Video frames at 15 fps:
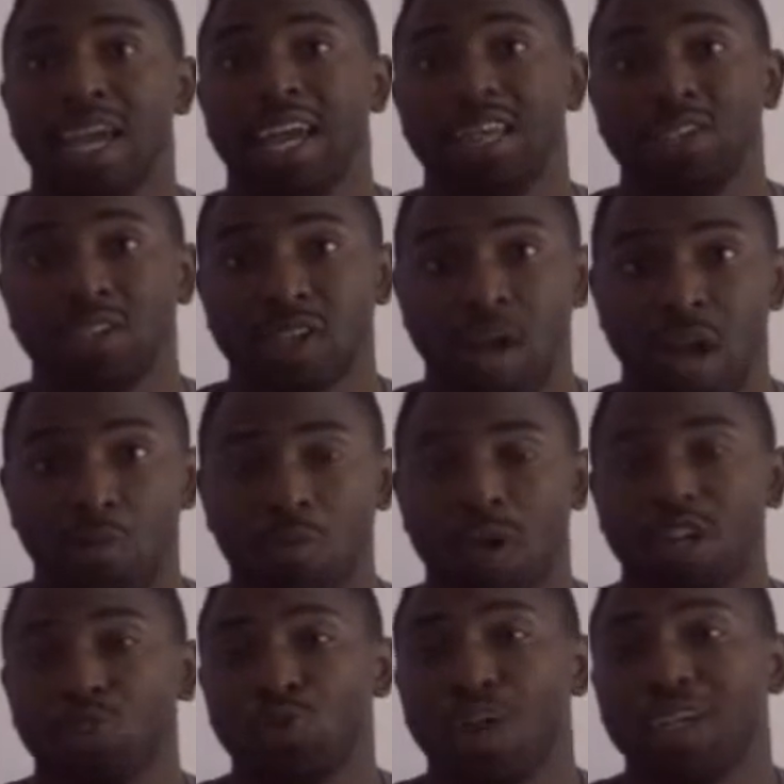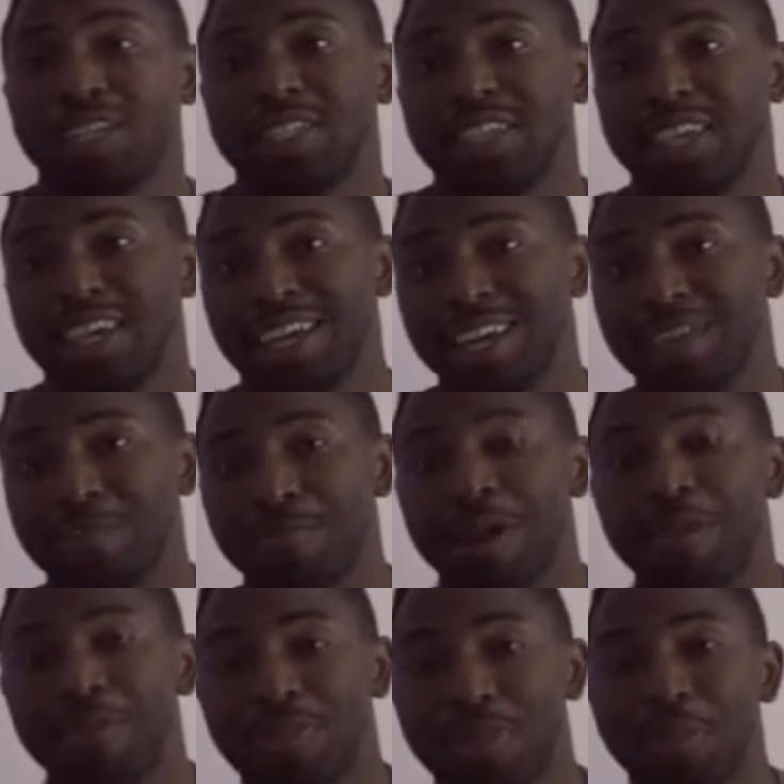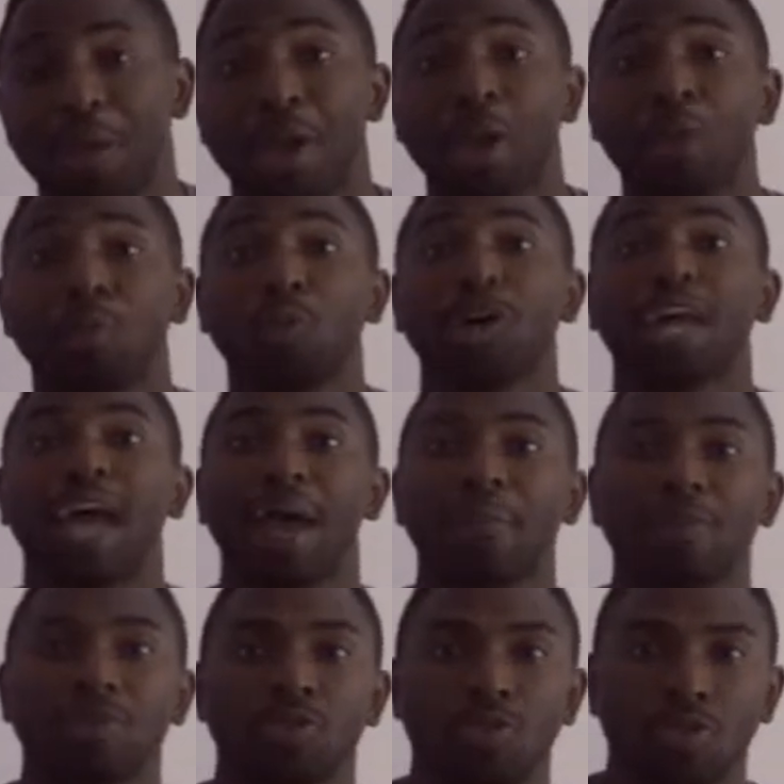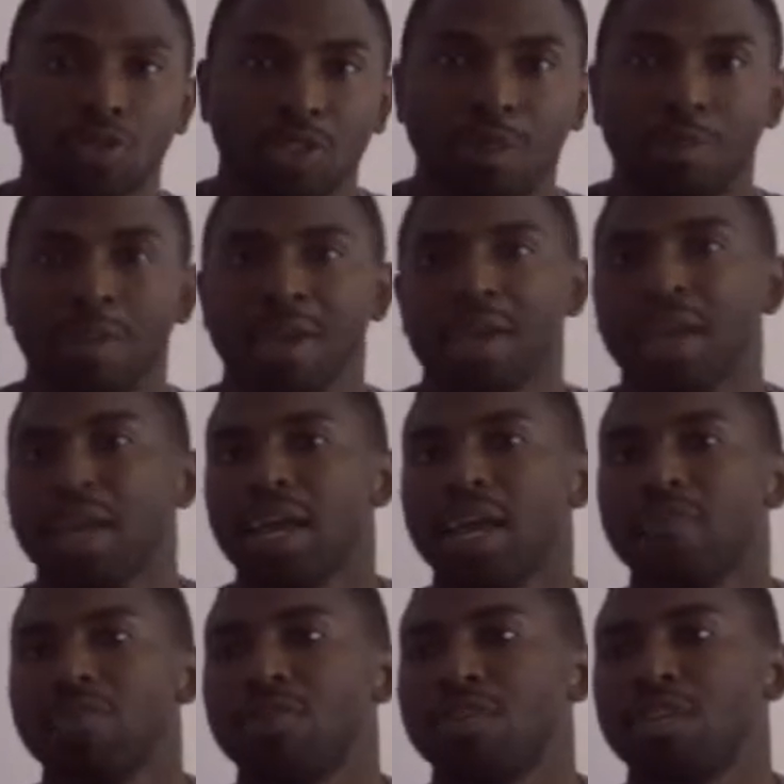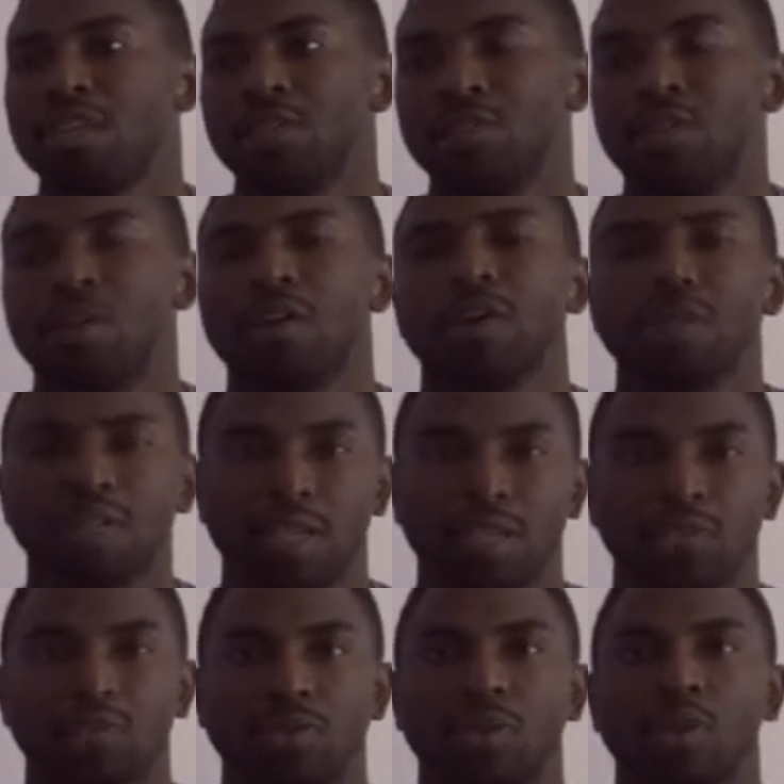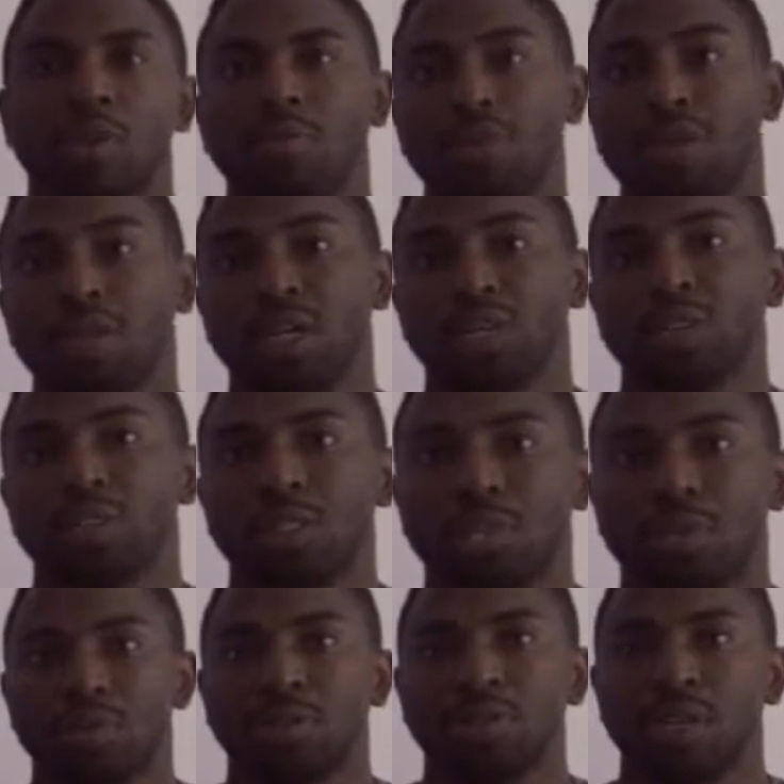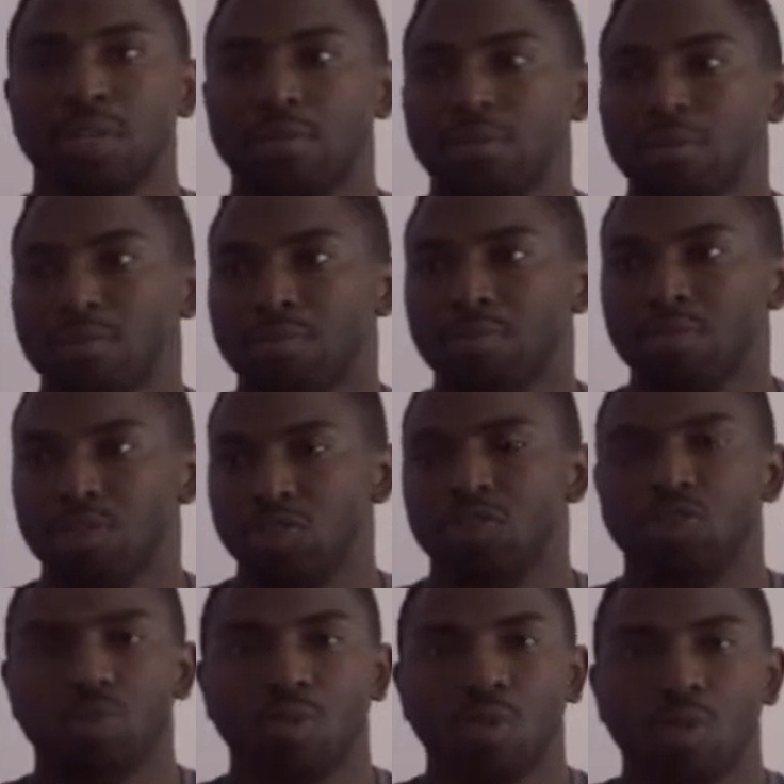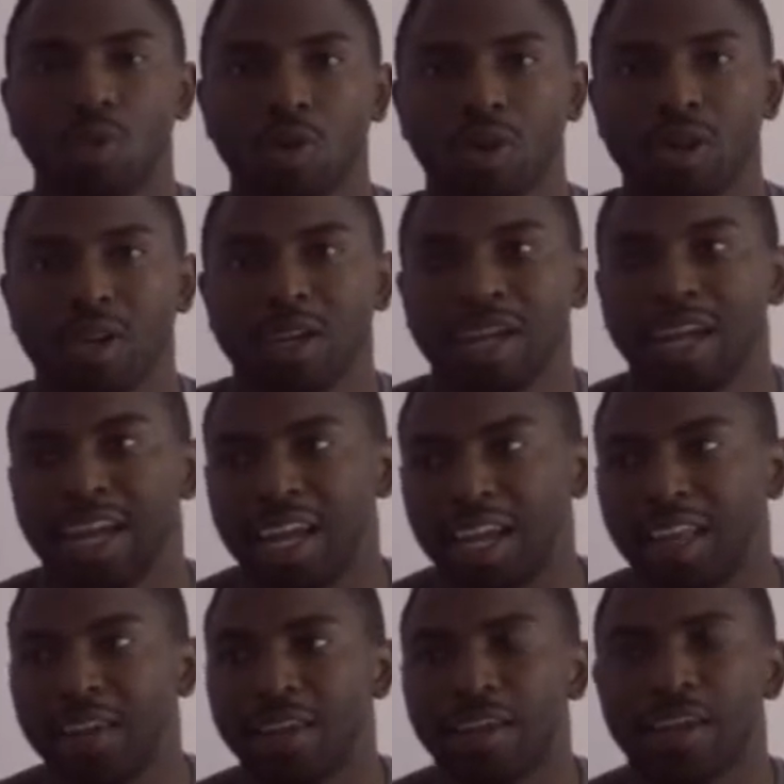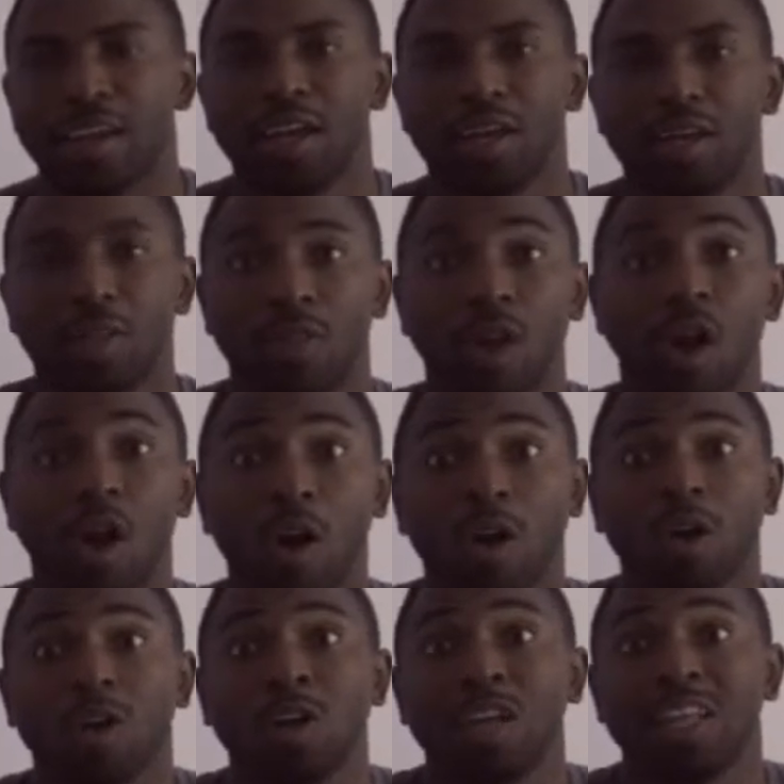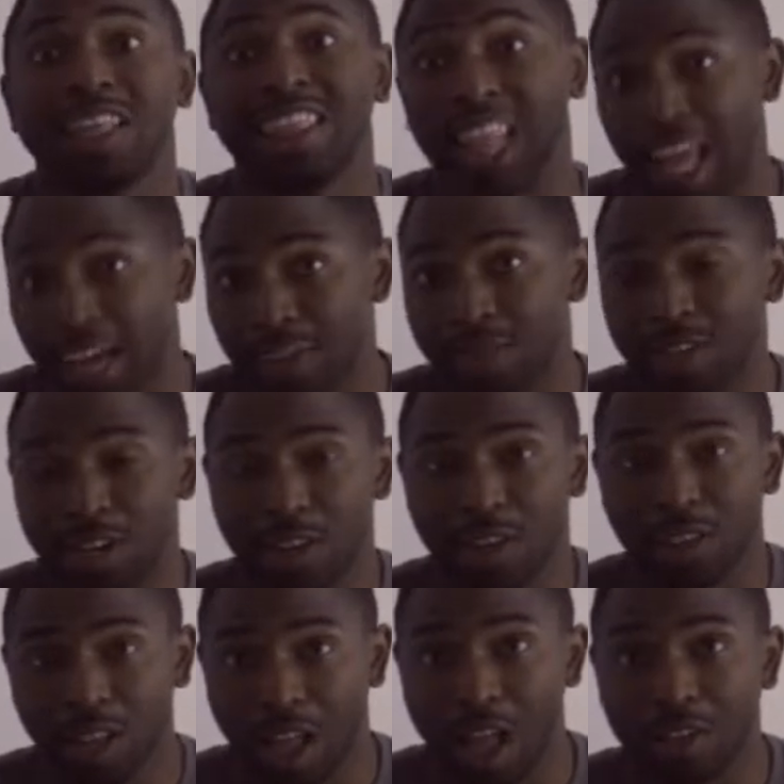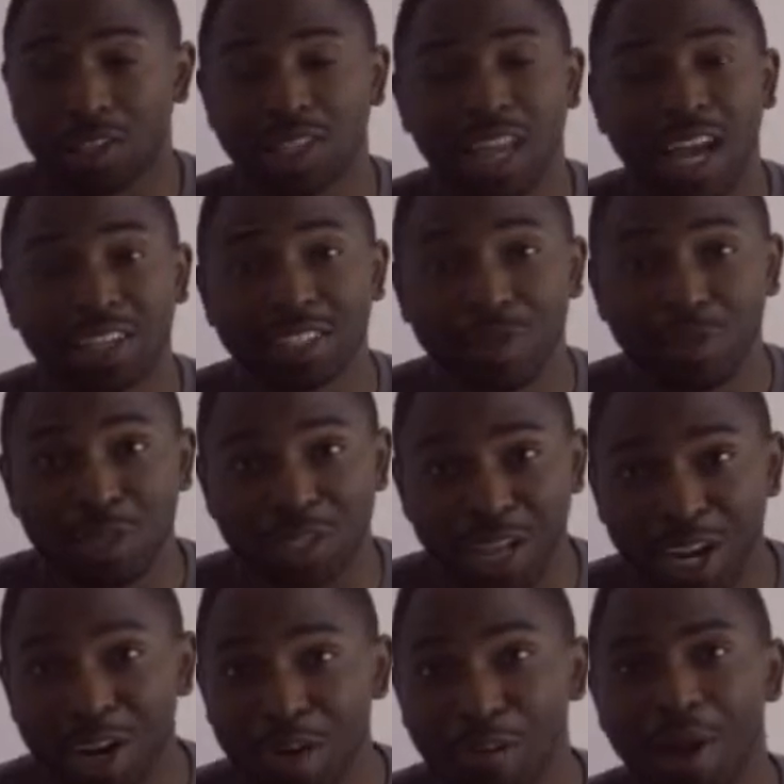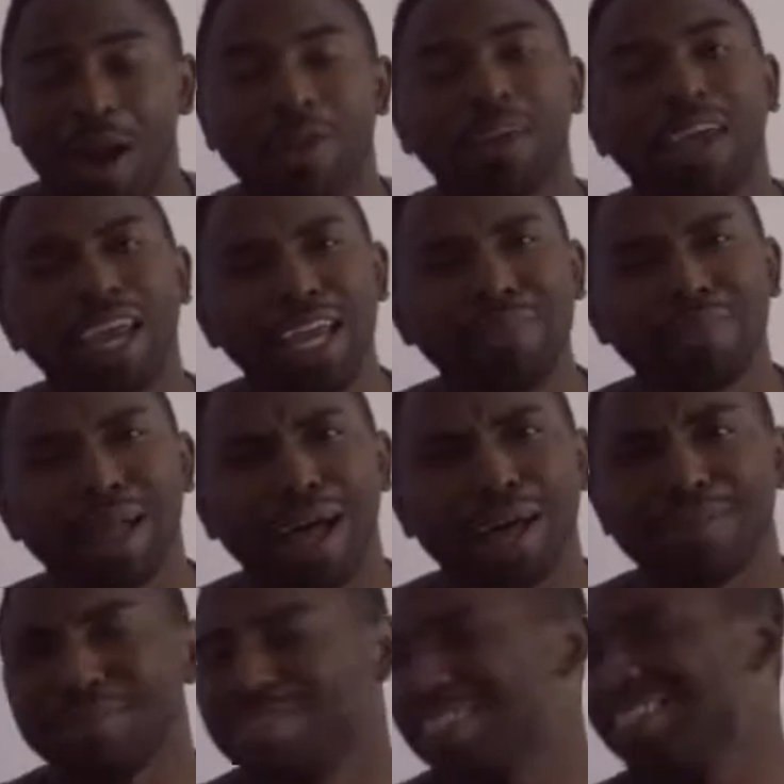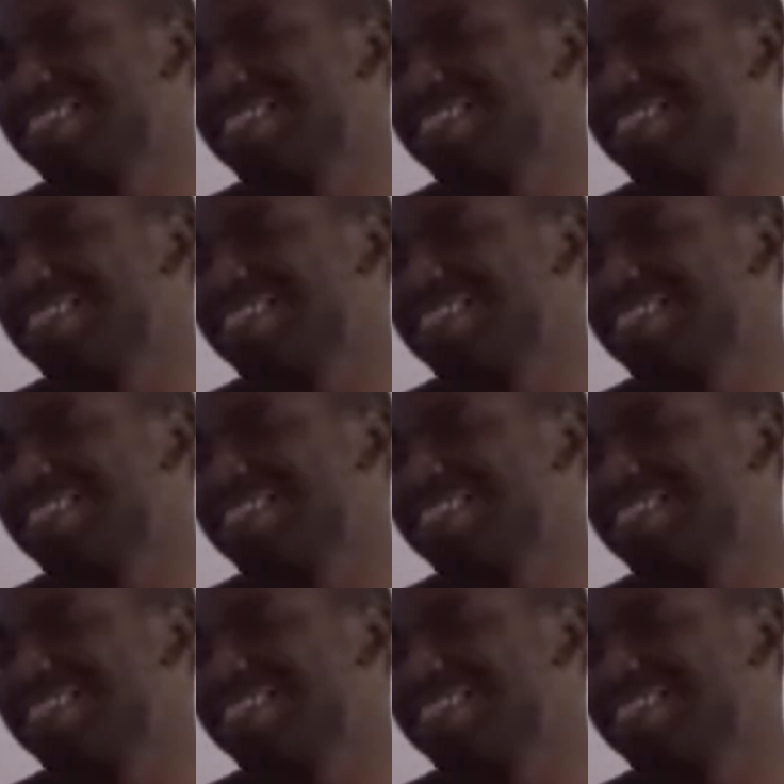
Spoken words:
and his comrades. We actually care about them and what happens to them. Everything is very tense because, said, this is a war, and there are lives that are lost, lives that we care about, 8 lives